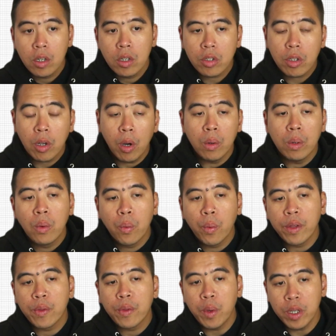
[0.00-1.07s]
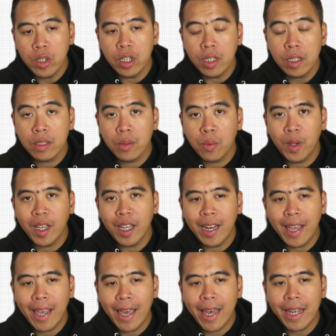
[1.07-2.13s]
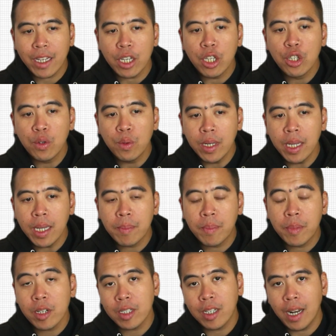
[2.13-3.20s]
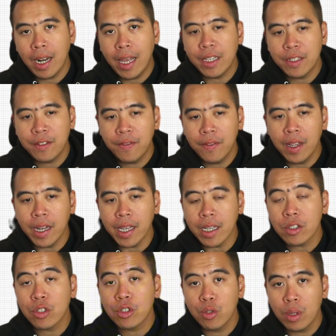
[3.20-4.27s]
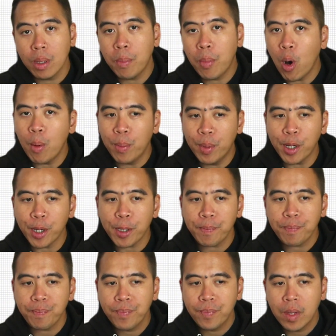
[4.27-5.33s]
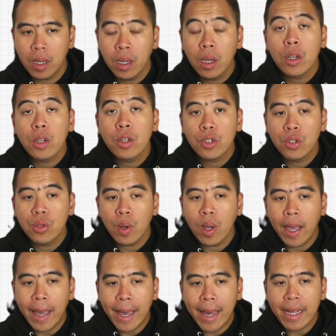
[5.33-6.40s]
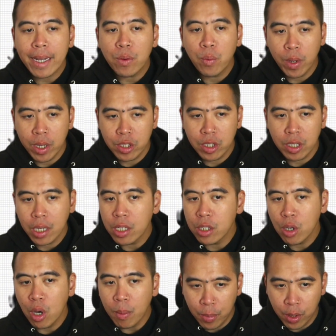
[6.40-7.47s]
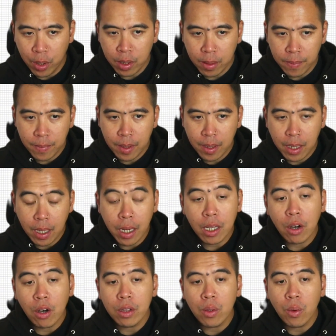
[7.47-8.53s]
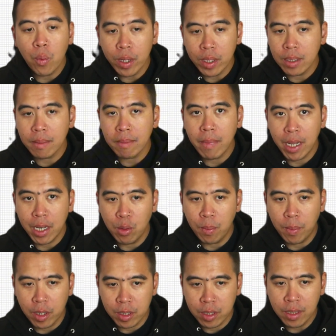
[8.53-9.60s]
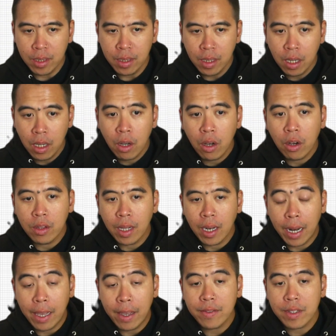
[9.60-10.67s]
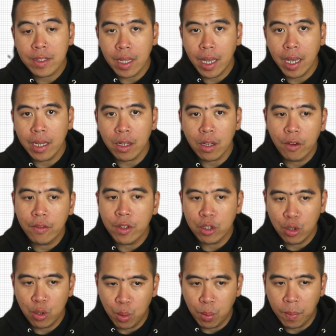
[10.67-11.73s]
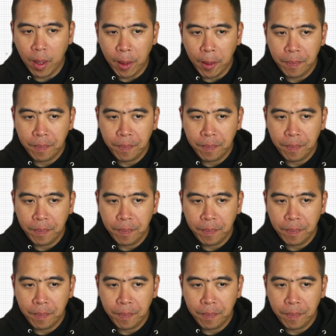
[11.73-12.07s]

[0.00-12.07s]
So with widgets, we can add unique personalized feelings to the PAW book. To add widget in your book, click on the widget menu button on the left side of the toolbar.